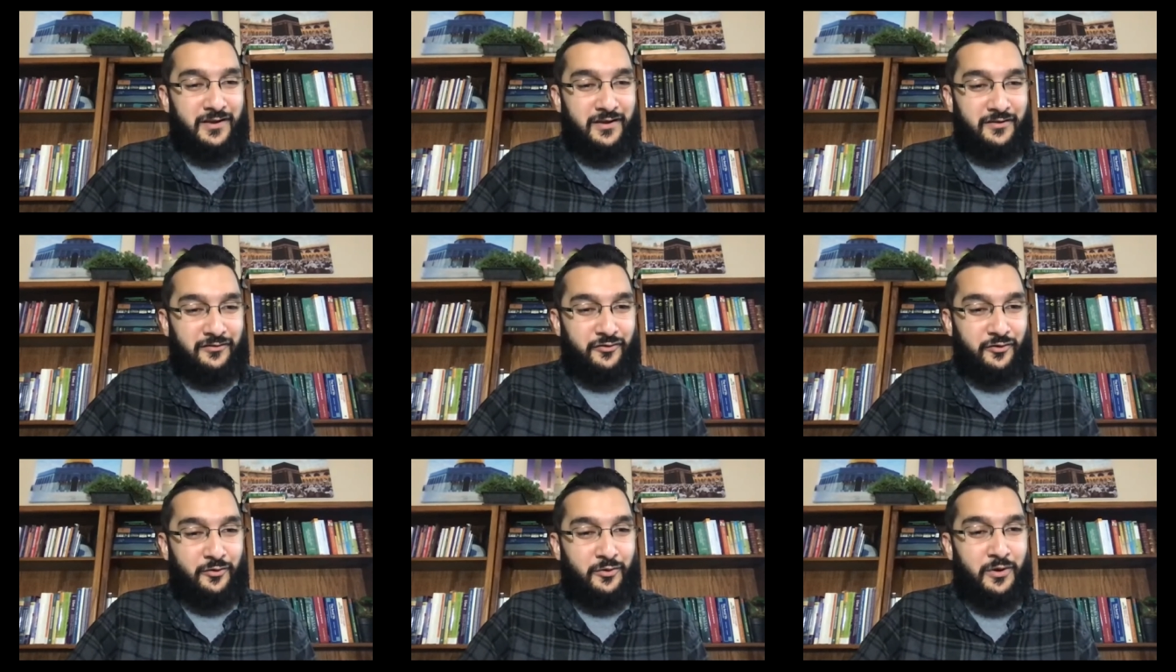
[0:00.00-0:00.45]

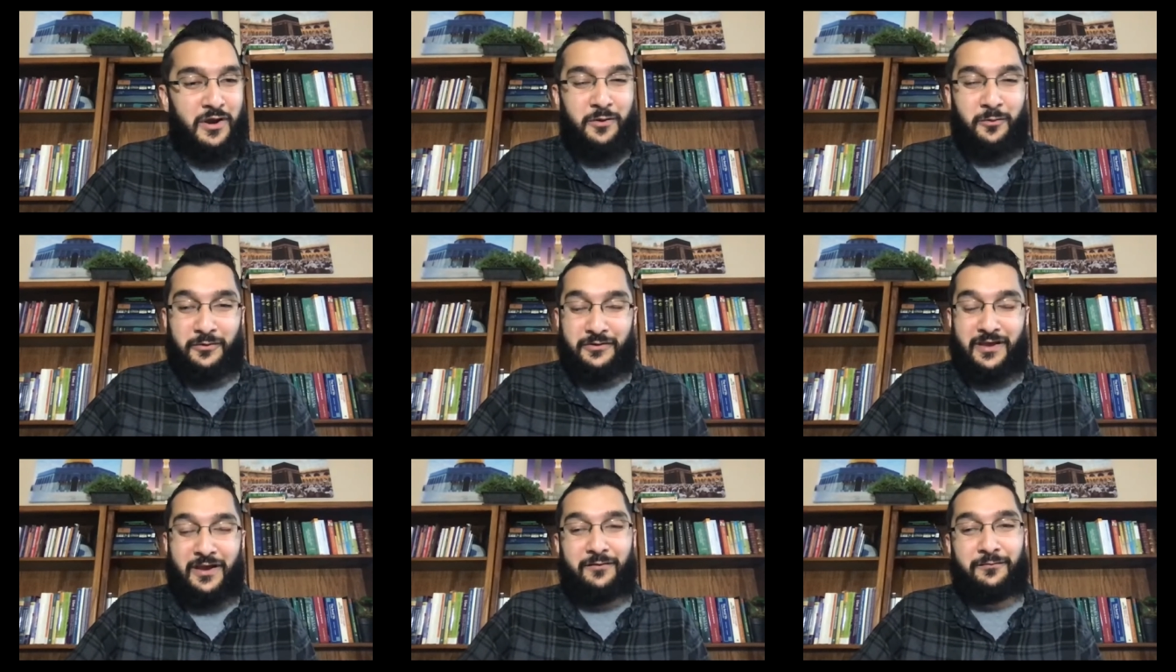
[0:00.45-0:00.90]
So
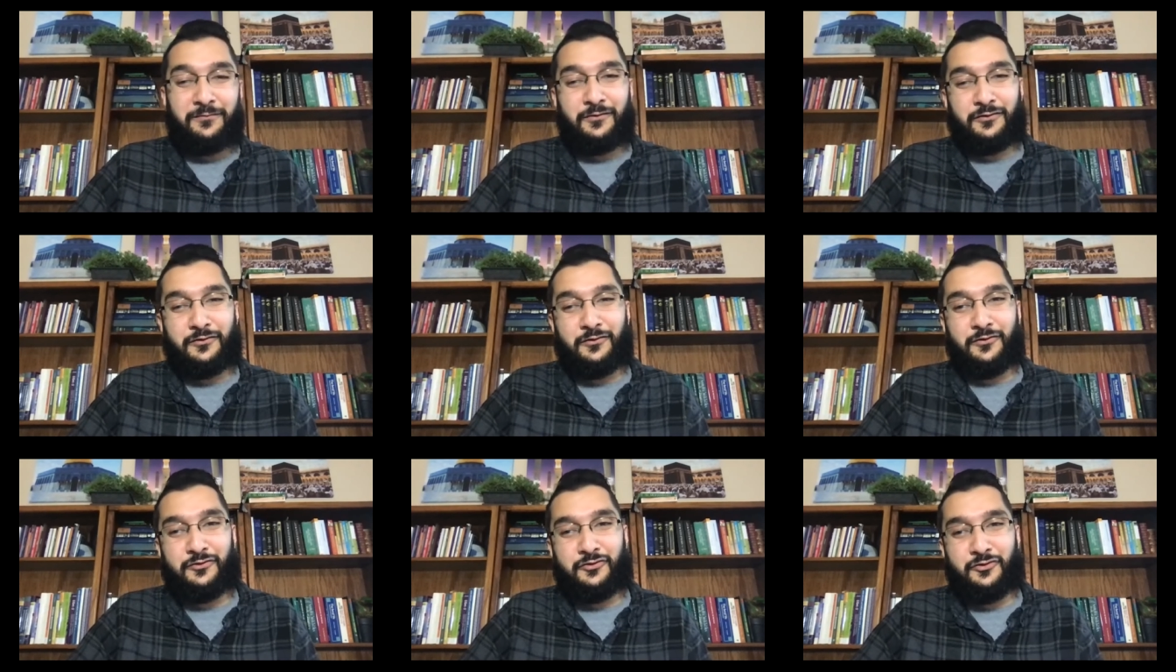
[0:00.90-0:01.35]
without
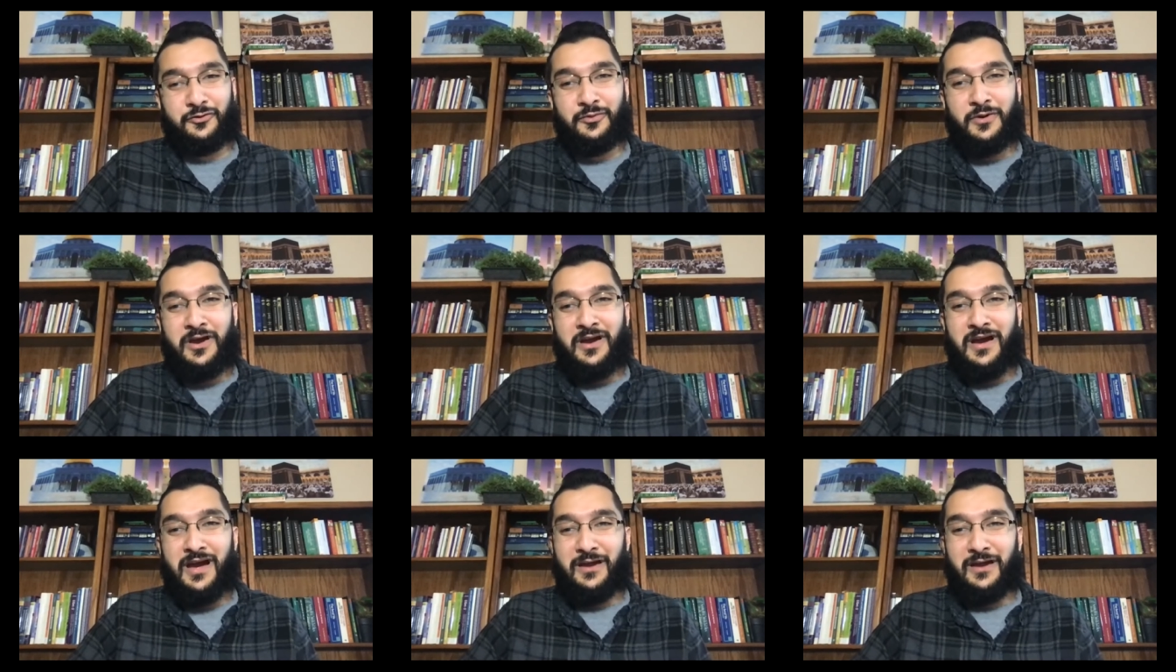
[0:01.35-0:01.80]
further ado,
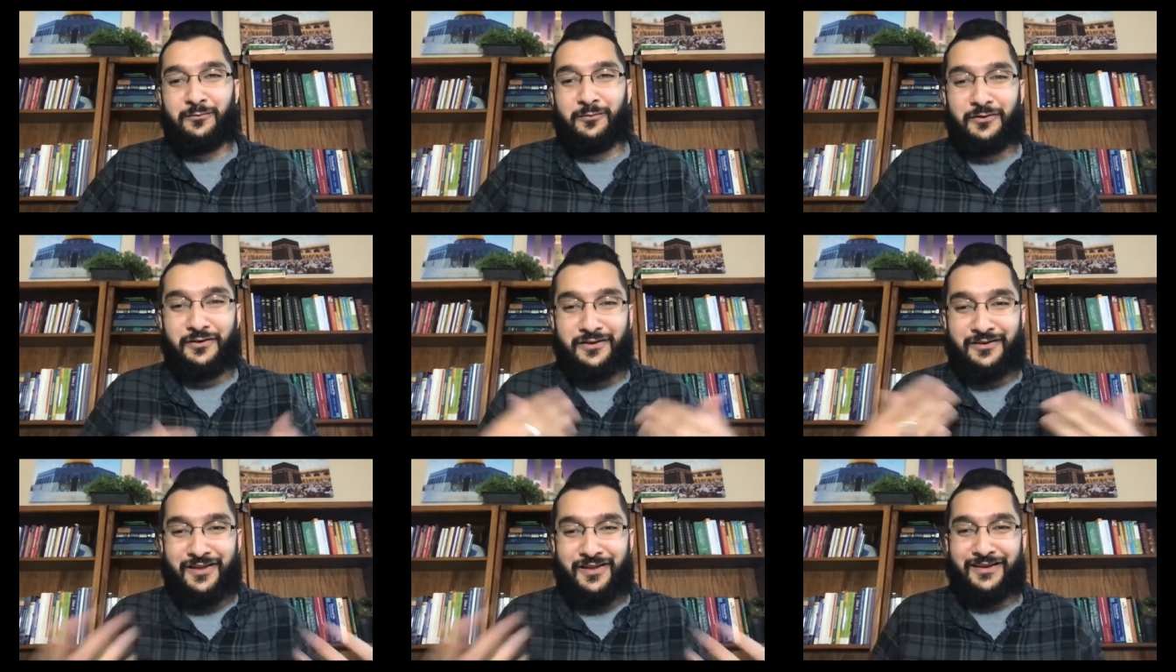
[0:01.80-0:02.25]
I'd
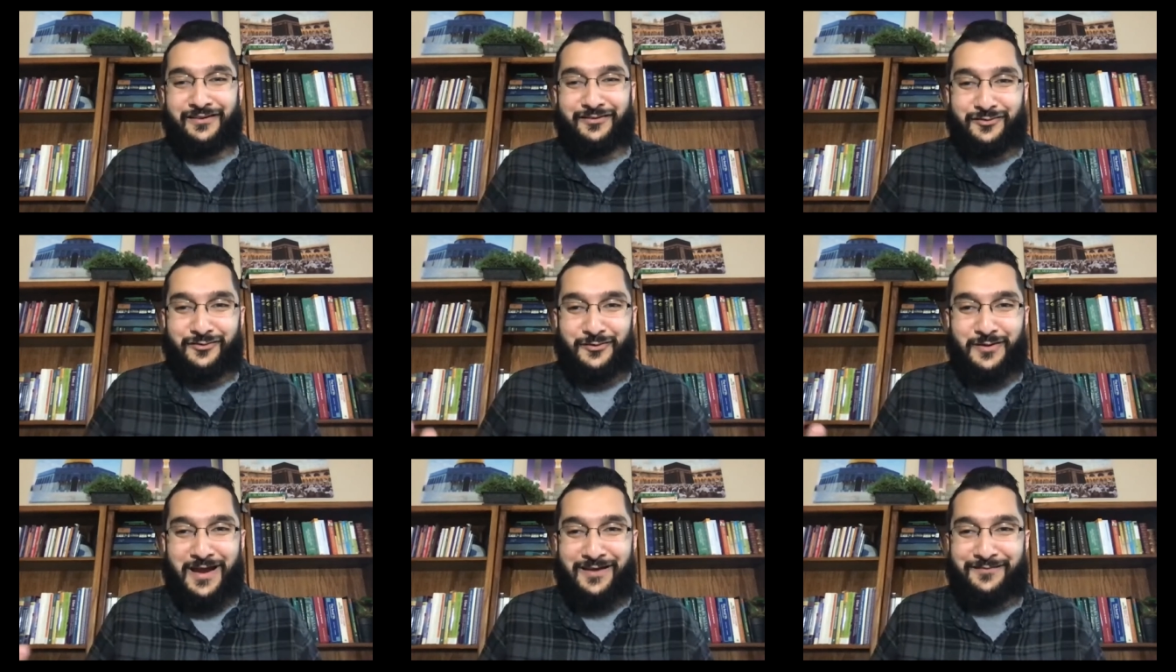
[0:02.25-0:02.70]
really like to
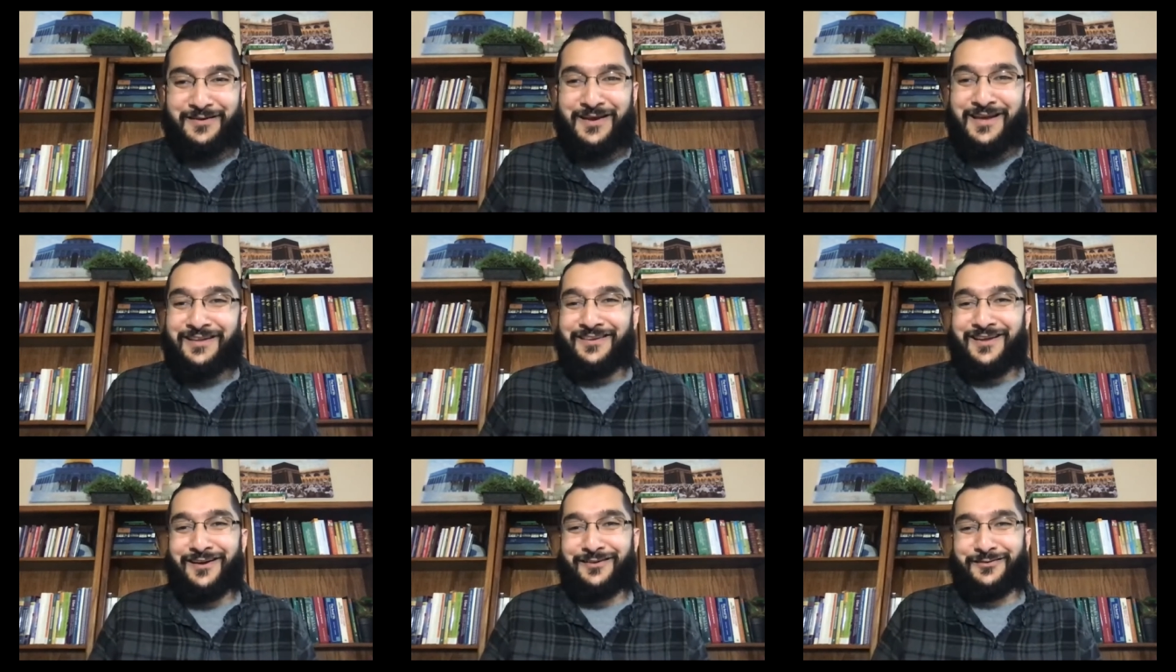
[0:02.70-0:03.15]
have
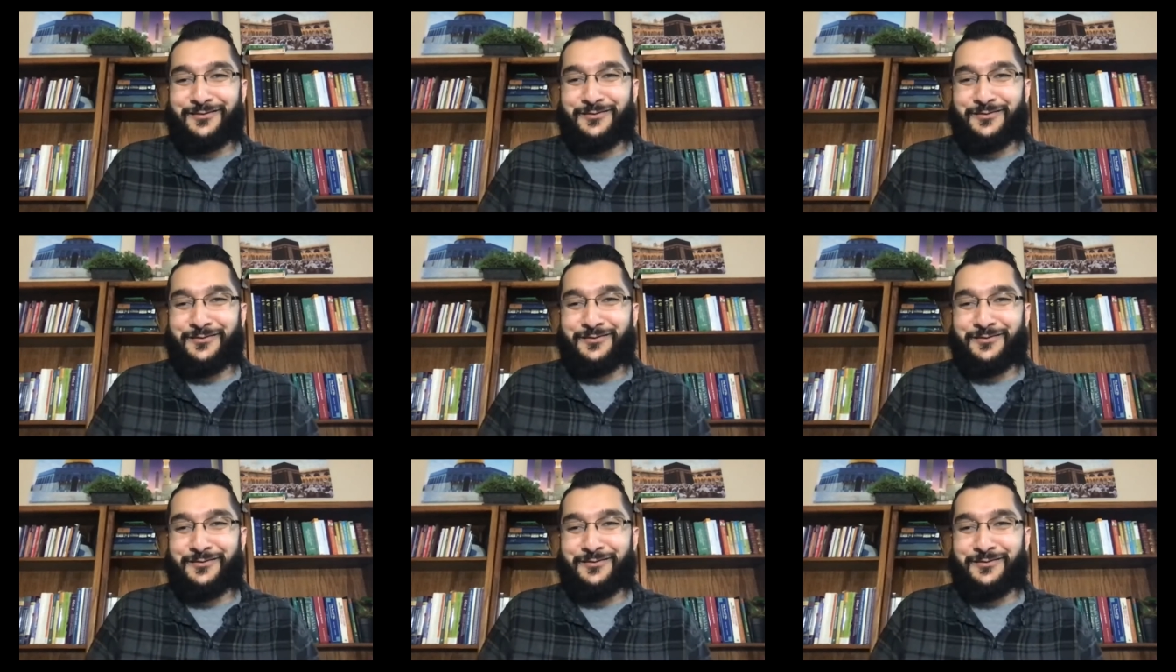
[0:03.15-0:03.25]
Dr.